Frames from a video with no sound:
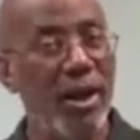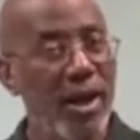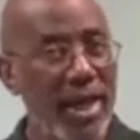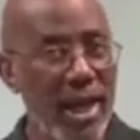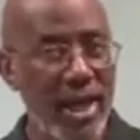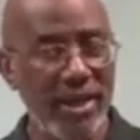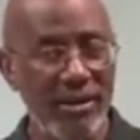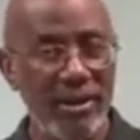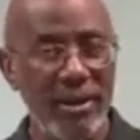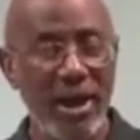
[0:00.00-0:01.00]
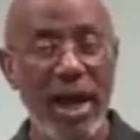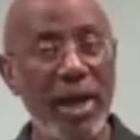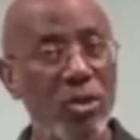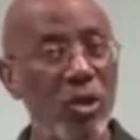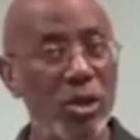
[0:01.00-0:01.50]
Again,
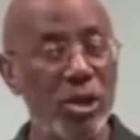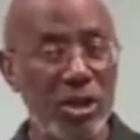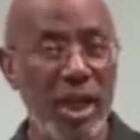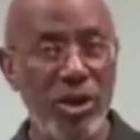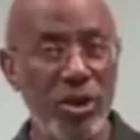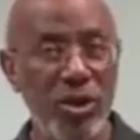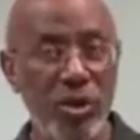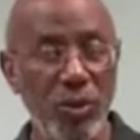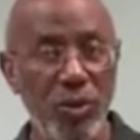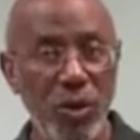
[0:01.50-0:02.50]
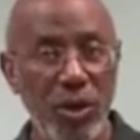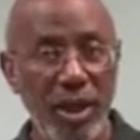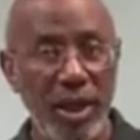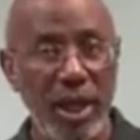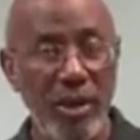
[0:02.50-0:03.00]
I'm going to say to you,
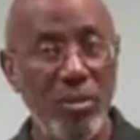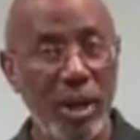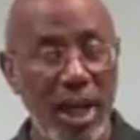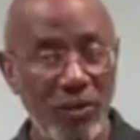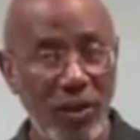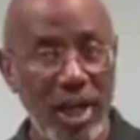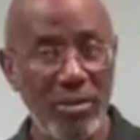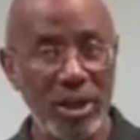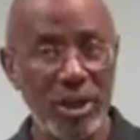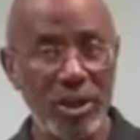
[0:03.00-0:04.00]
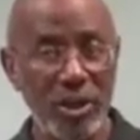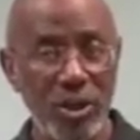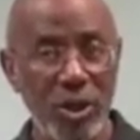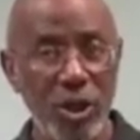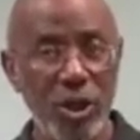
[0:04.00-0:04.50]
black families,
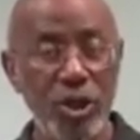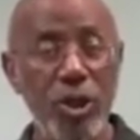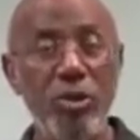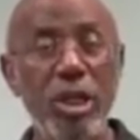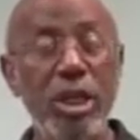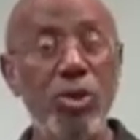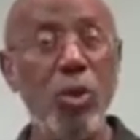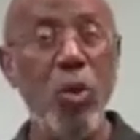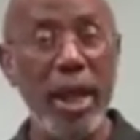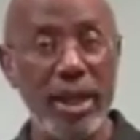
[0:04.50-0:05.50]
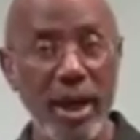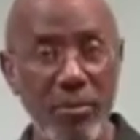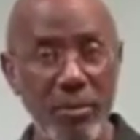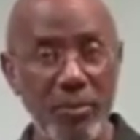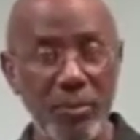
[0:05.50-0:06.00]
you need to wake
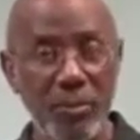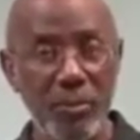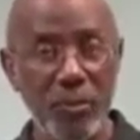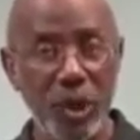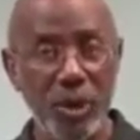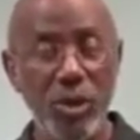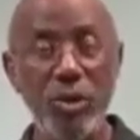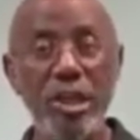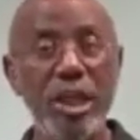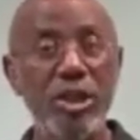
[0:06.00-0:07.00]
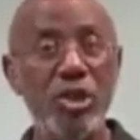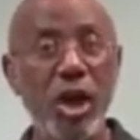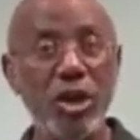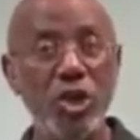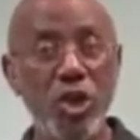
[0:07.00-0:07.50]
up, you need to
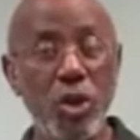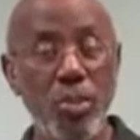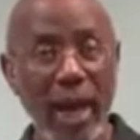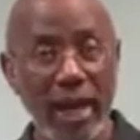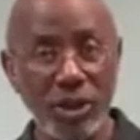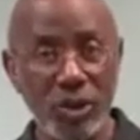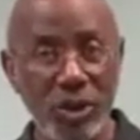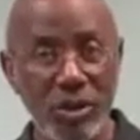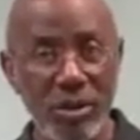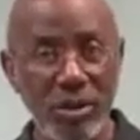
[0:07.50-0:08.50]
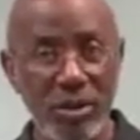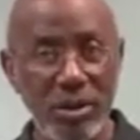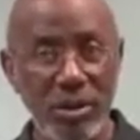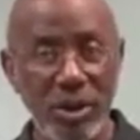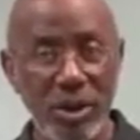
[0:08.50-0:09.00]
talk to your pastor,
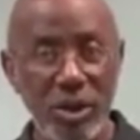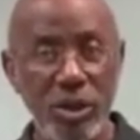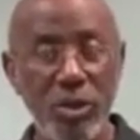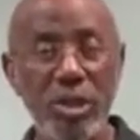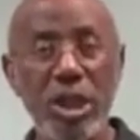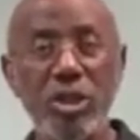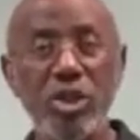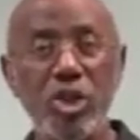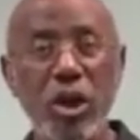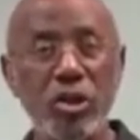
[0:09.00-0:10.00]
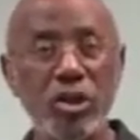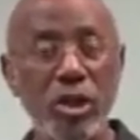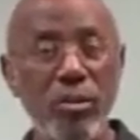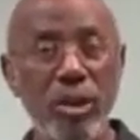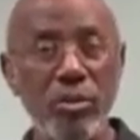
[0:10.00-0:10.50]
you need to talk to
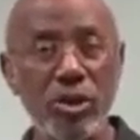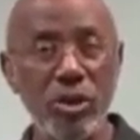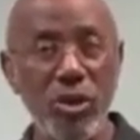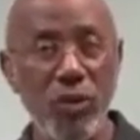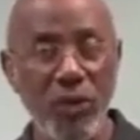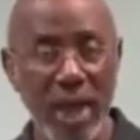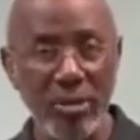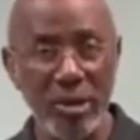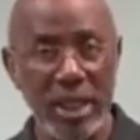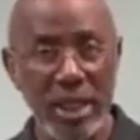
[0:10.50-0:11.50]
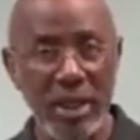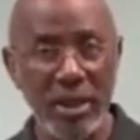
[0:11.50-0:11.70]
the members of your family,